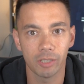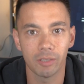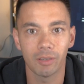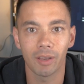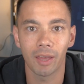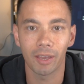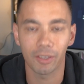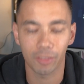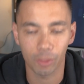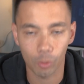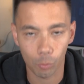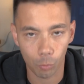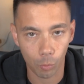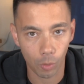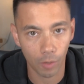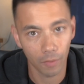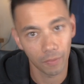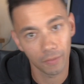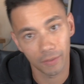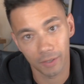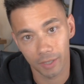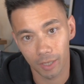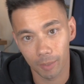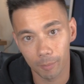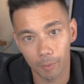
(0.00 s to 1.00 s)
like the one
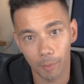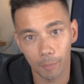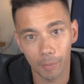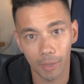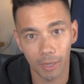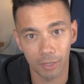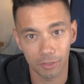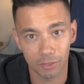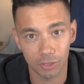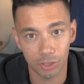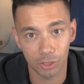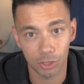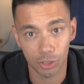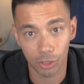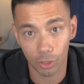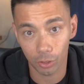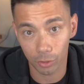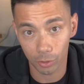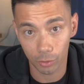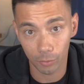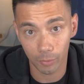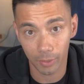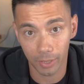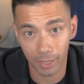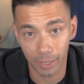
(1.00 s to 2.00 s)
that I'm about to show
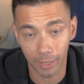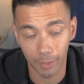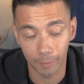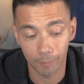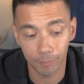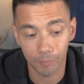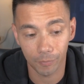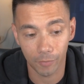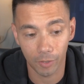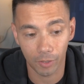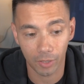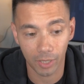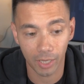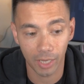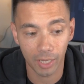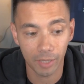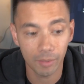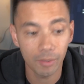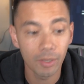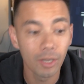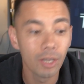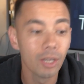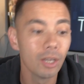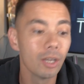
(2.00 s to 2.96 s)
you here, okay?